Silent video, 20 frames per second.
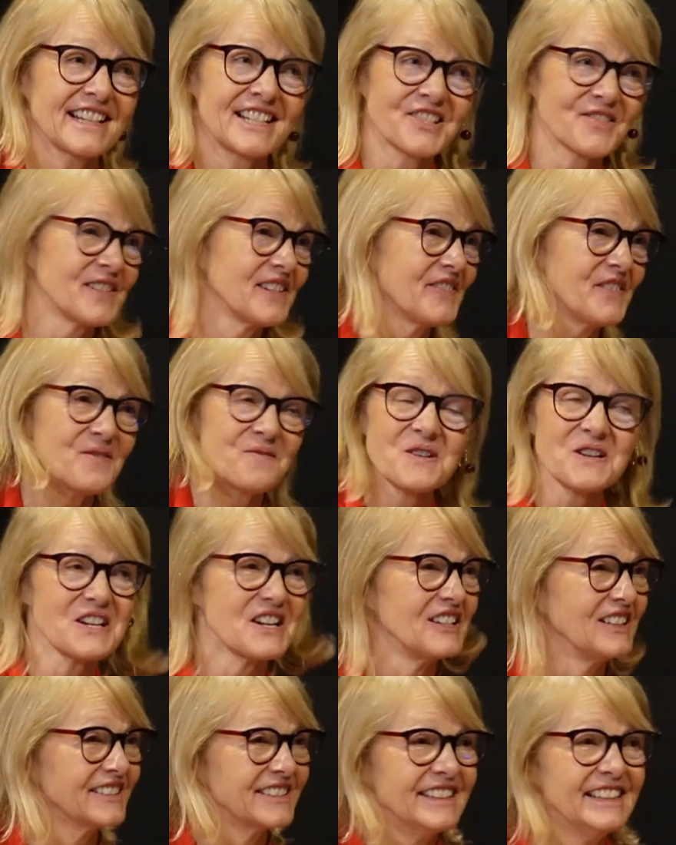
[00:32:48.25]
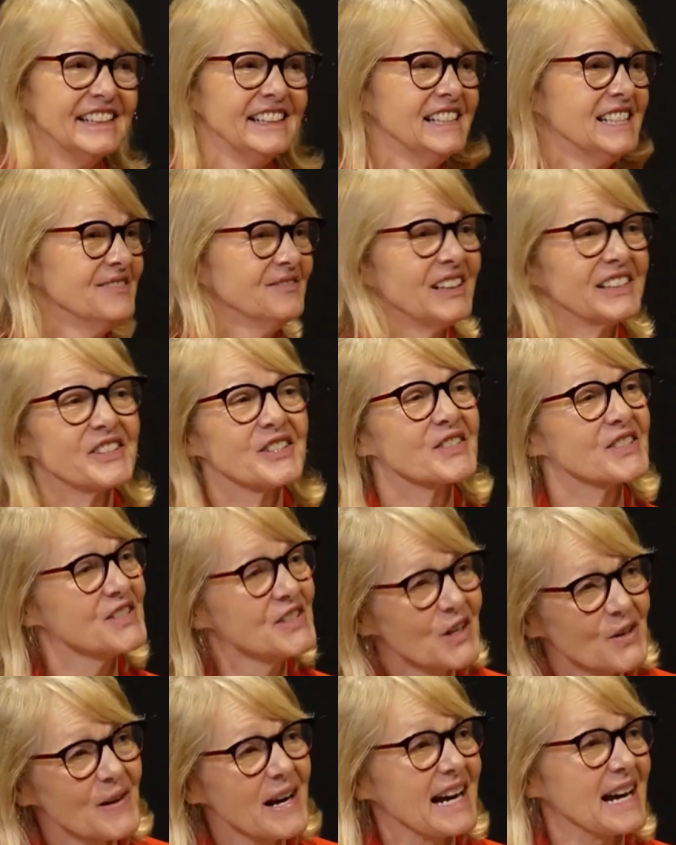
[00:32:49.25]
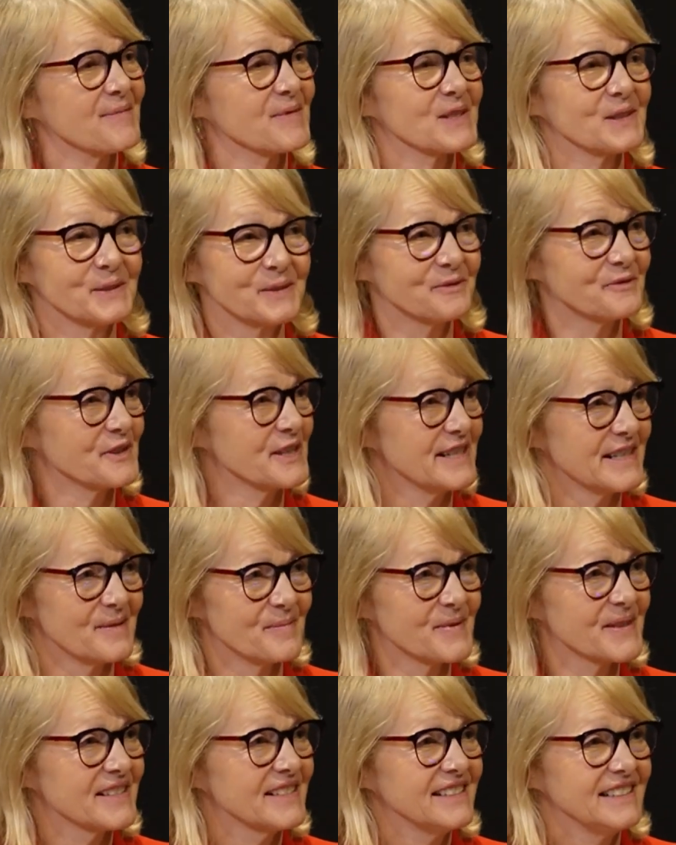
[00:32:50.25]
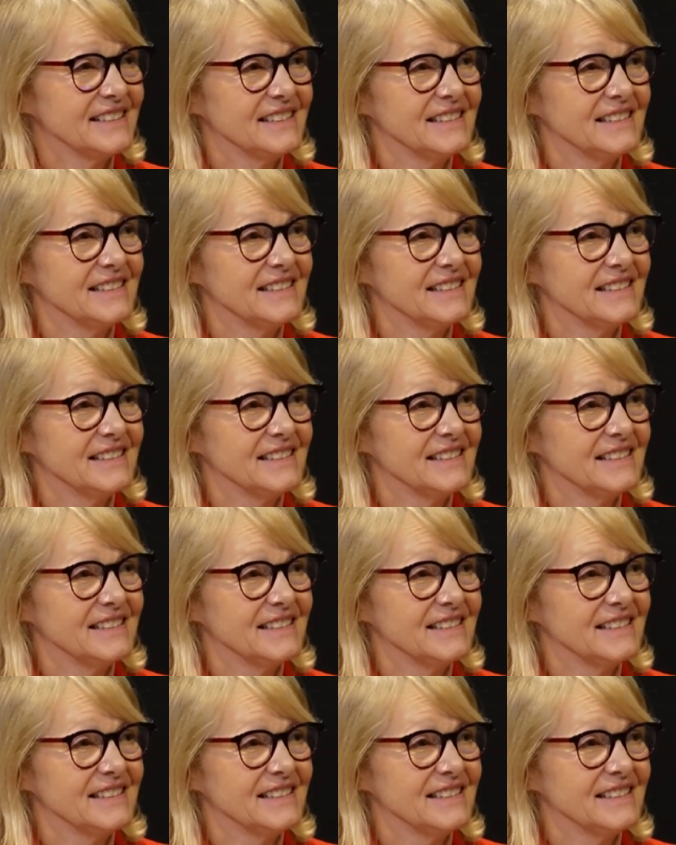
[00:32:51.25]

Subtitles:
country in the world. But there's no absolute freedoms.